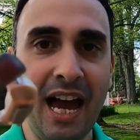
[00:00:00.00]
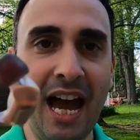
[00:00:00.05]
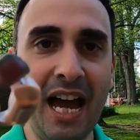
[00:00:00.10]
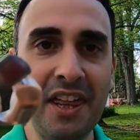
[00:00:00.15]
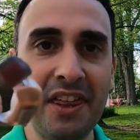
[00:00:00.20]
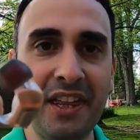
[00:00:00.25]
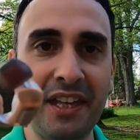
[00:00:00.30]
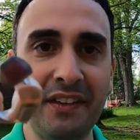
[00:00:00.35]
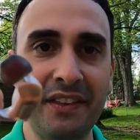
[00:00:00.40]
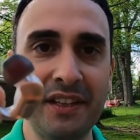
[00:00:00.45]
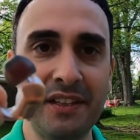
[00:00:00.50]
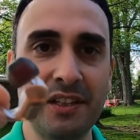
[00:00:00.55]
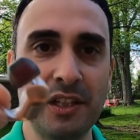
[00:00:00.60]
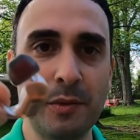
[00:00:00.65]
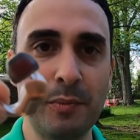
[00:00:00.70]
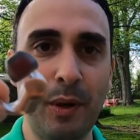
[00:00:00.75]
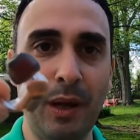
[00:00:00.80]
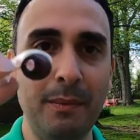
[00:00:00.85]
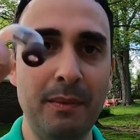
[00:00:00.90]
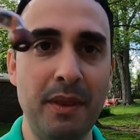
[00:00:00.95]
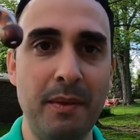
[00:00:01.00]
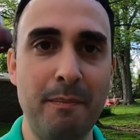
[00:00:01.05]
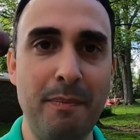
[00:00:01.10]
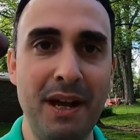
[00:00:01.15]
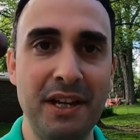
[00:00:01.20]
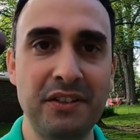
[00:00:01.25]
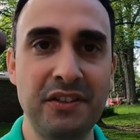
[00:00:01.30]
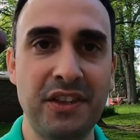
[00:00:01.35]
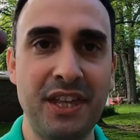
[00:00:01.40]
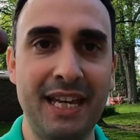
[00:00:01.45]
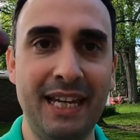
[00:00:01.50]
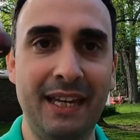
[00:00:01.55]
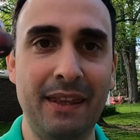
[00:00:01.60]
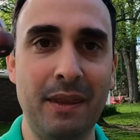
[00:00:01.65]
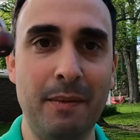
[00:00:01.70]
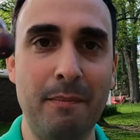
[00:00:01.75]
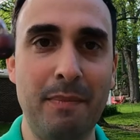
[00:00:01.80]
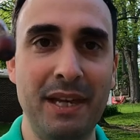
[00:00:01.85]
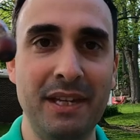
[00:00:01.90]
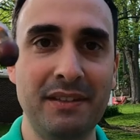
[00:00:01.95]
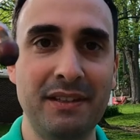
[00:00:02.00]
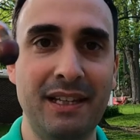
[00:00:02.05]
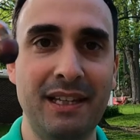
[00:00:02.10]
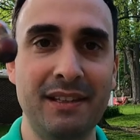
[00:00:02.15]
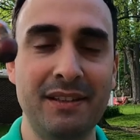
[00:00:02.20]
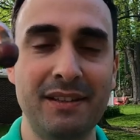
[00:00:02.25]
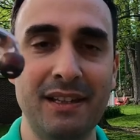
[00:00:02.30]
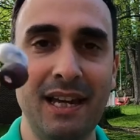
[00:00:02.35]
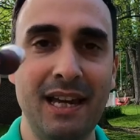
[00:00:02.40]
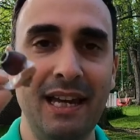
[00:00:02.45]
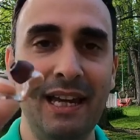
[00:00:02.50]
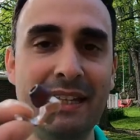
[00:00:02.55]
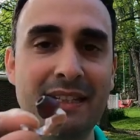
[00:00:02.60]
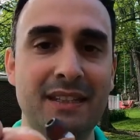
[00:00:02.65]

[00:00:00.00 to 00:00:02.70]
I think this is probably the best thing in the business.